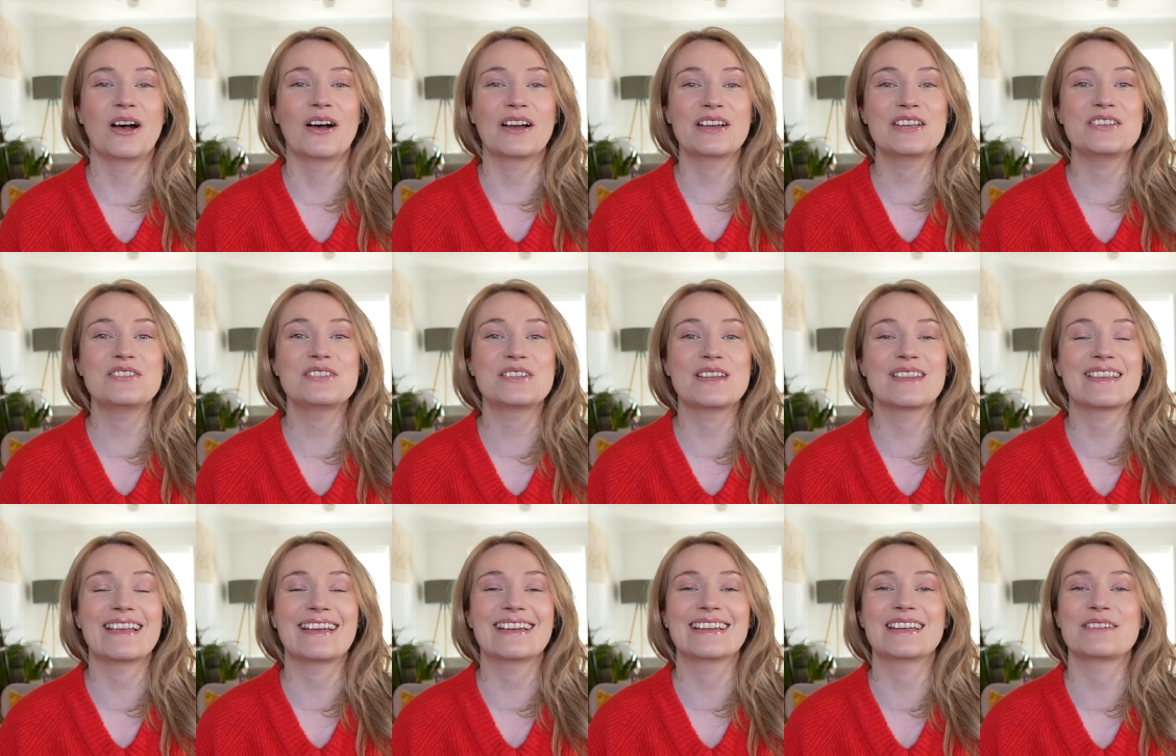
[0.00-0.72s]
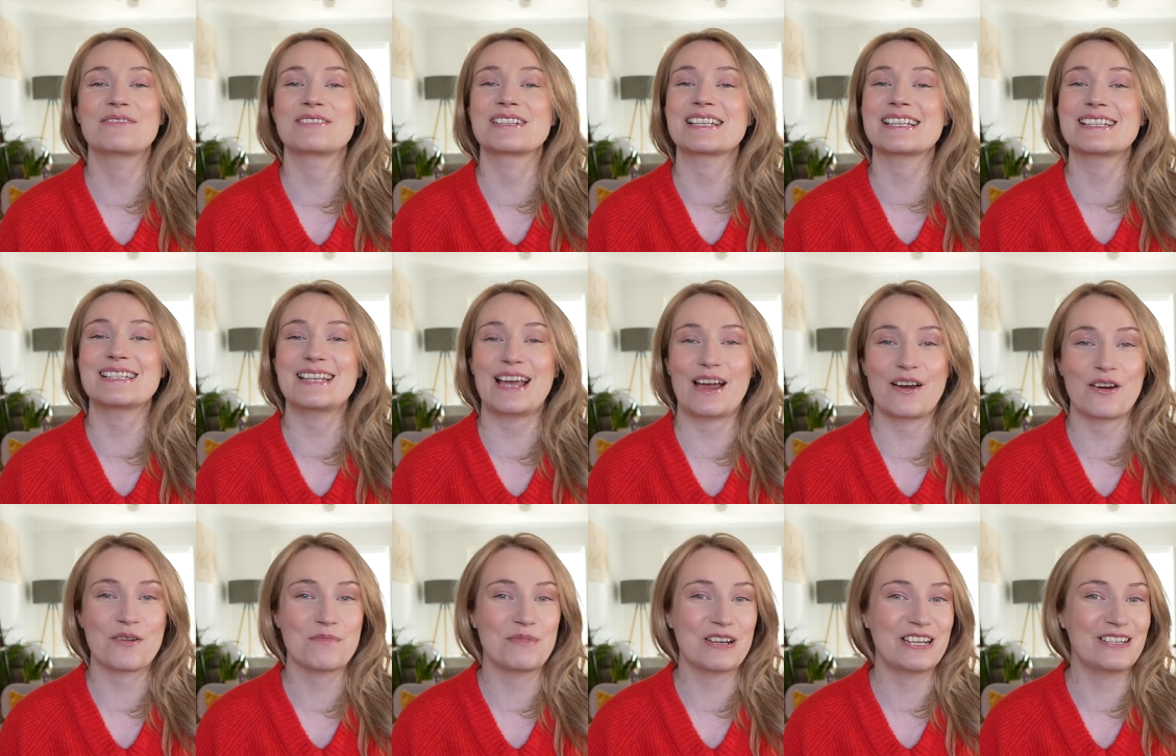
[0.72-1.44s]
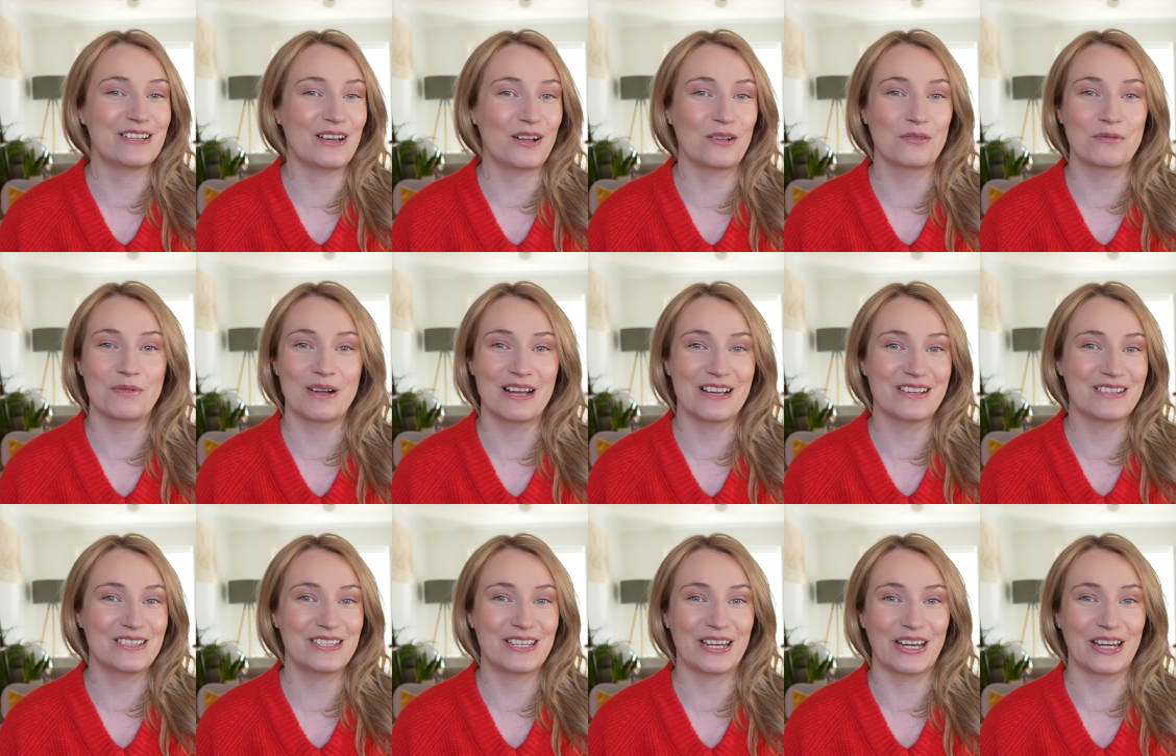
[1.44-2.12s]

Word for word: I used to think it was a terribly dull word